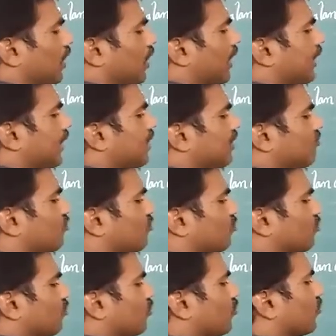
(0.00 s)
and
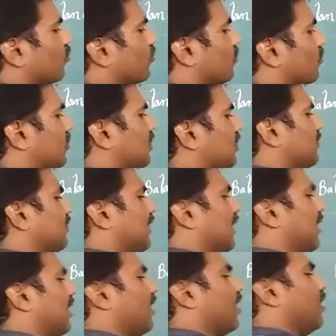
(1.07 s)
H2. This is
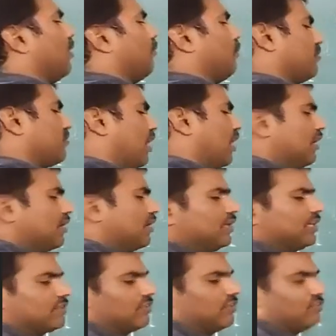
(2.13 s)
the skeleton.